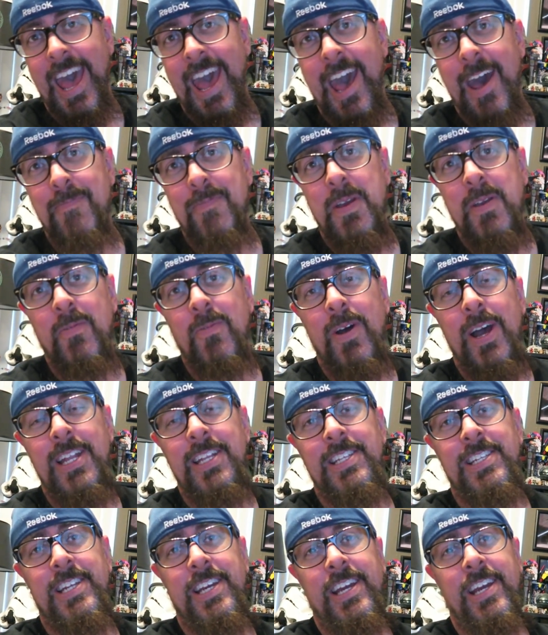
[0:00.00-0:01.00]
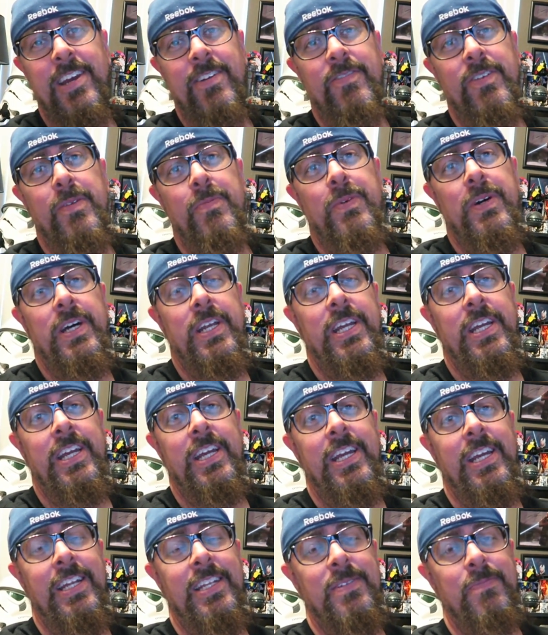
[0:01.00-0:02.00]
Happy Wednesday,
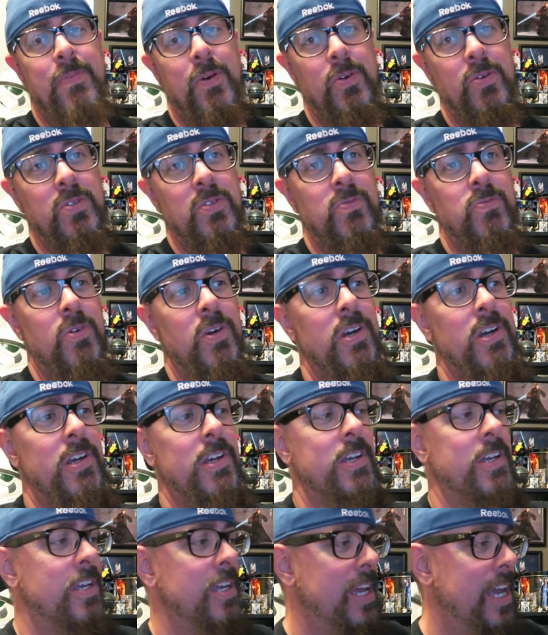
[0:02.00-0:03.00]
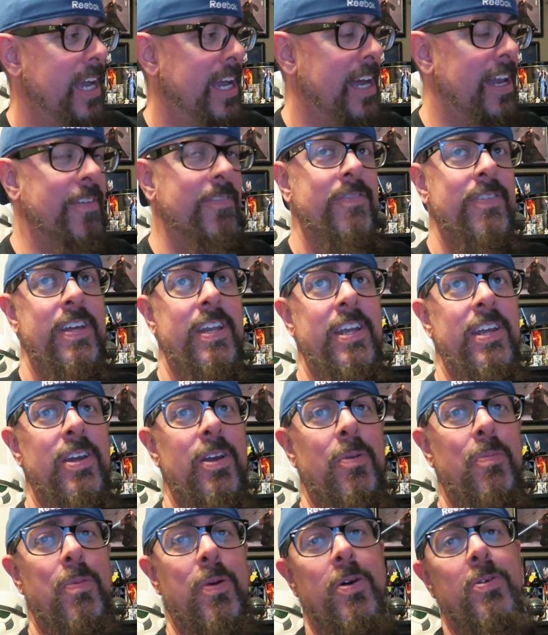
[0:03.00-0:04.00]
everybody. It's post work. I got a
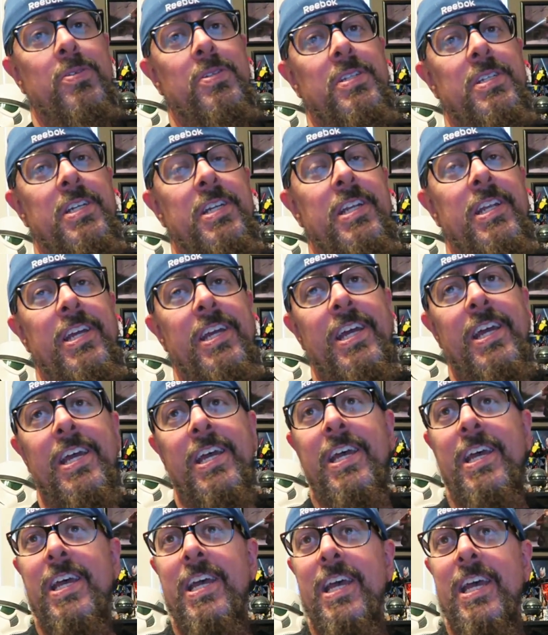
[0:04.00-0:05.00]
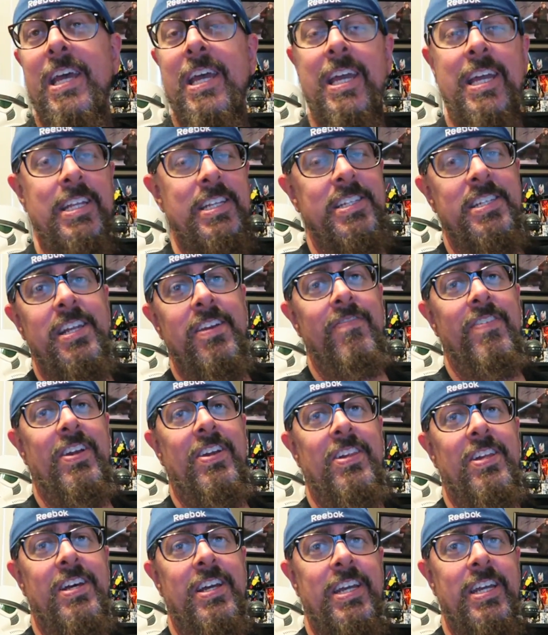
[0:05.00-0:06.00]
video posted. It's 7
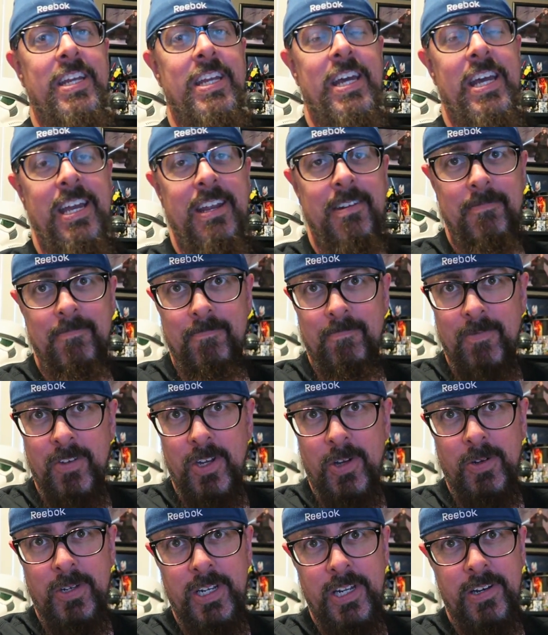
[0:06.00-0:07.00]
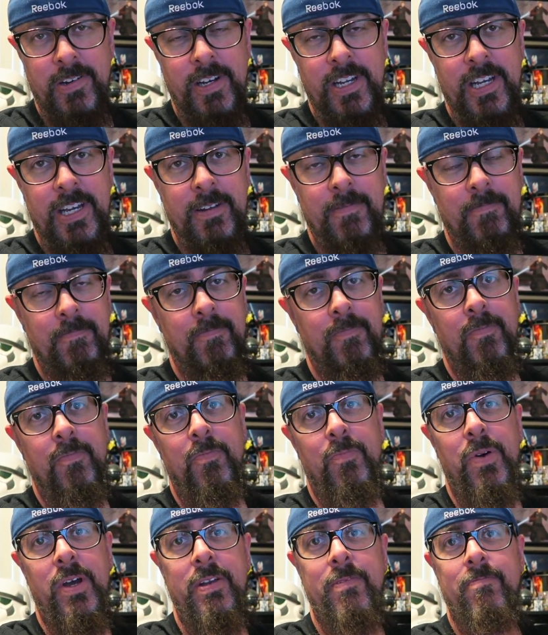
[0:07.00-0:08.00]
o'clock at night. No dinner yet,
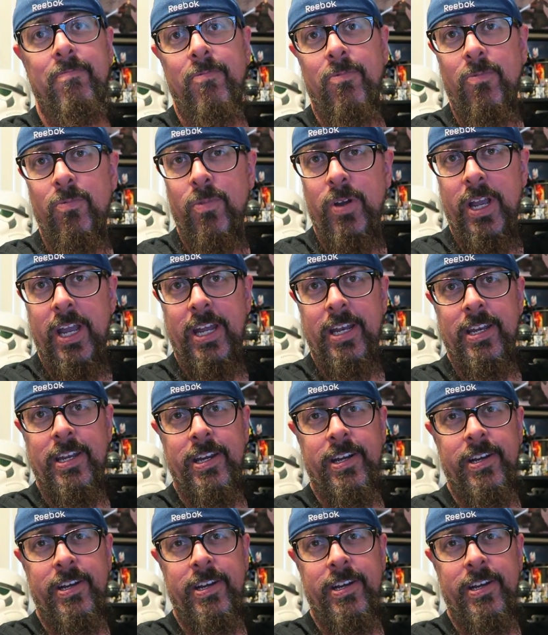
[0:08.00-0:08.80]
but we're getting